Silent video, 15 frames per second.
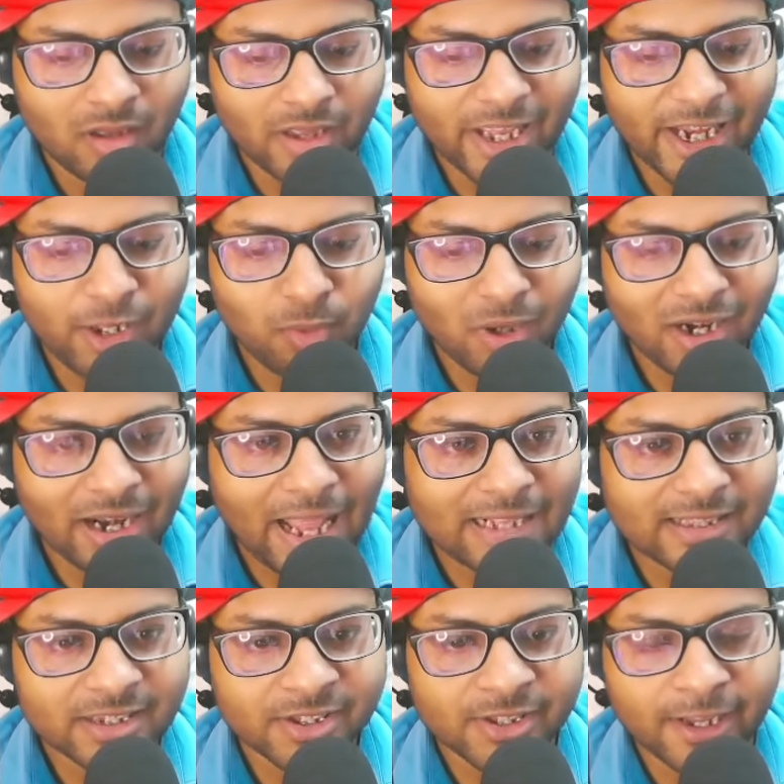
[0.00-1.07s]
Anyone like
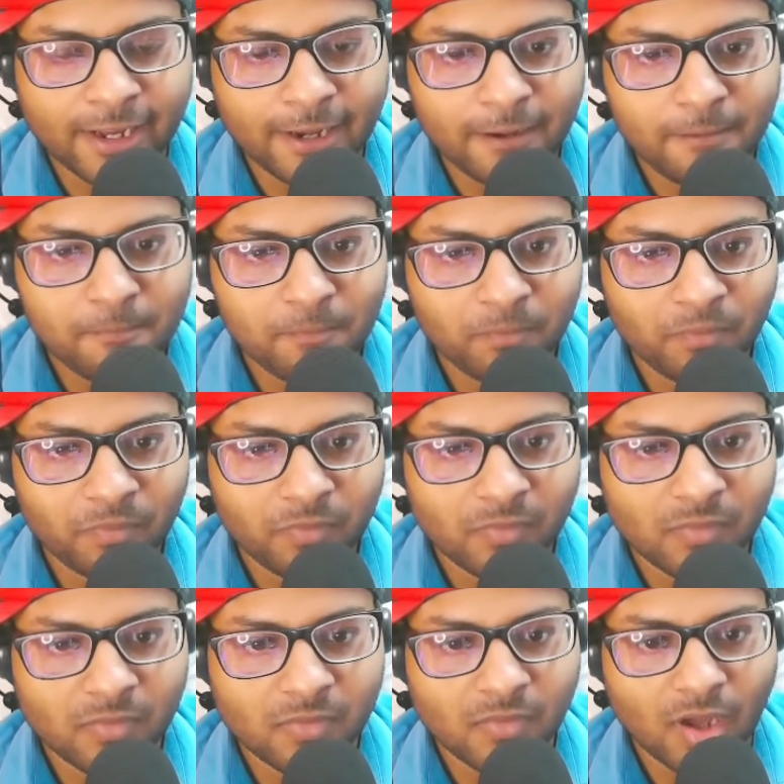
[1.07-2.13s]
the skin?
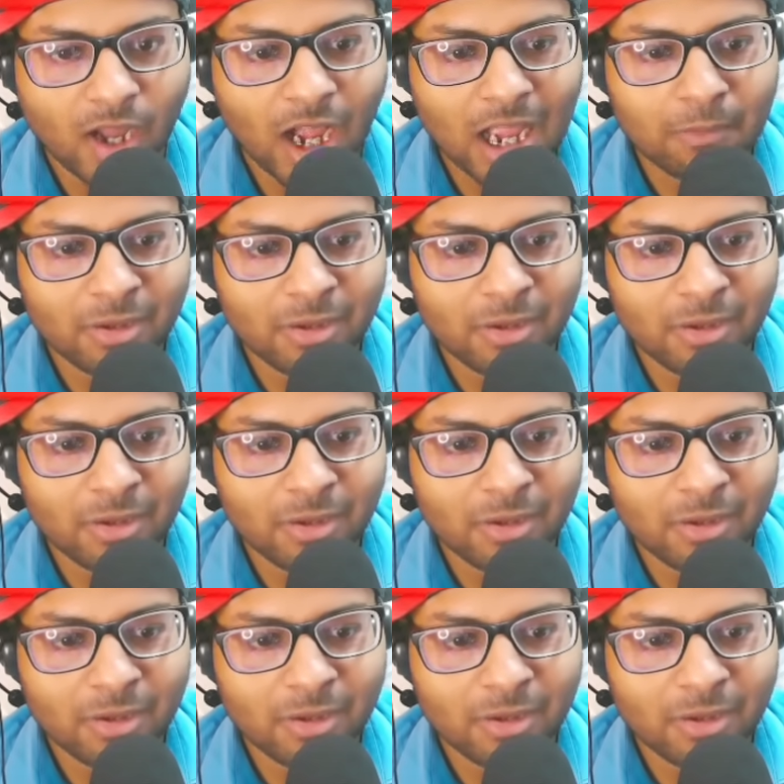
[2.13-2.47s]
I